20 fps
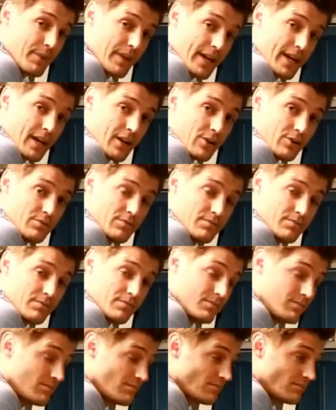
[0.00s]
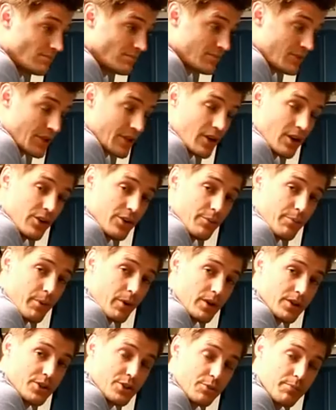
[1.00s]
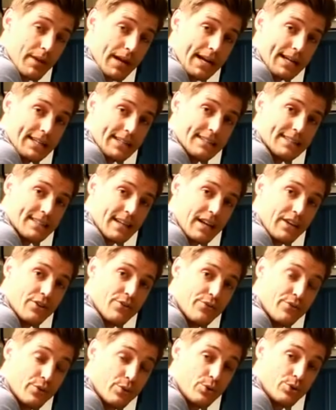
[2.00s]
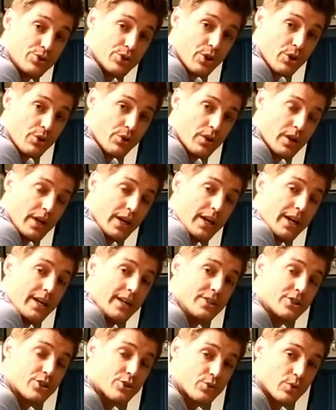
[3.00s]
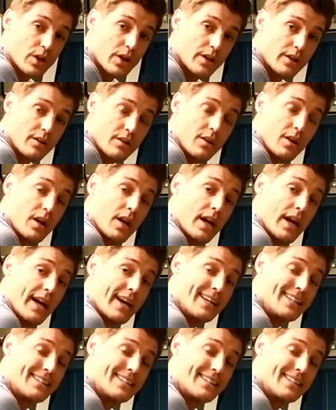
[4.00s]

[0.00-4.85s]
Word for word: now that all the parts are back inside the food zone is to run a